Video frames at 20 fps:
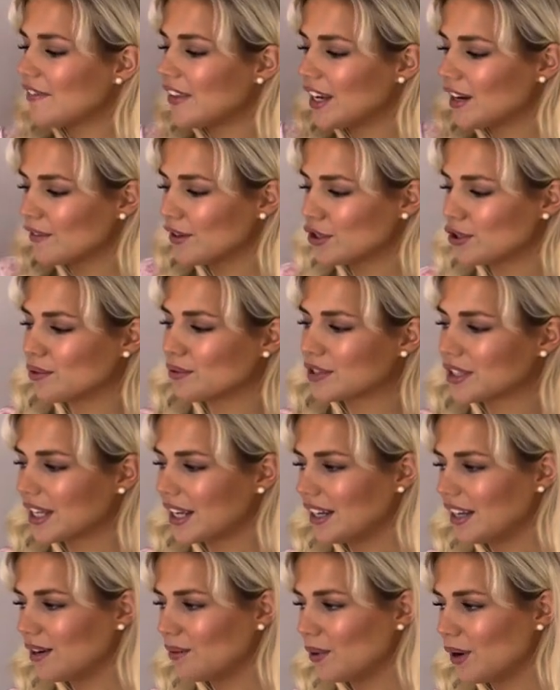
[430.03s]
the original
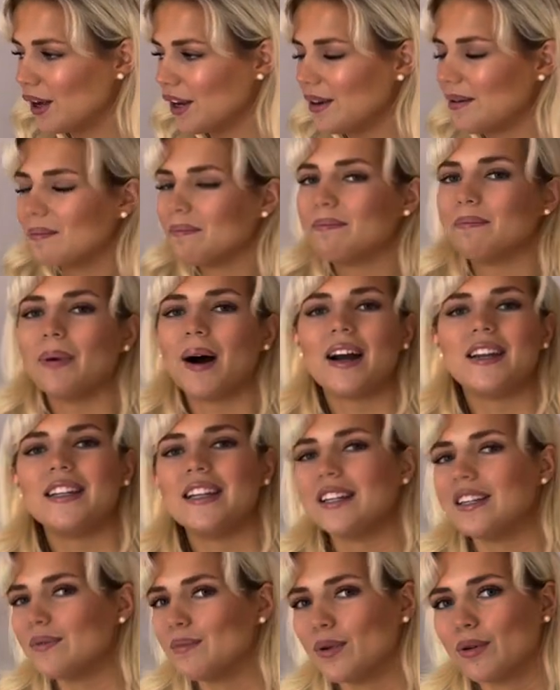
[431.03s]
skinnier one, but I
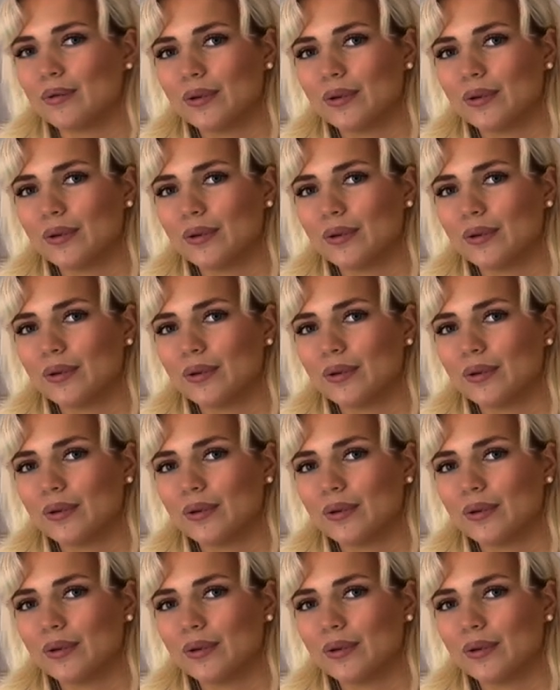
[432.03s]
needed more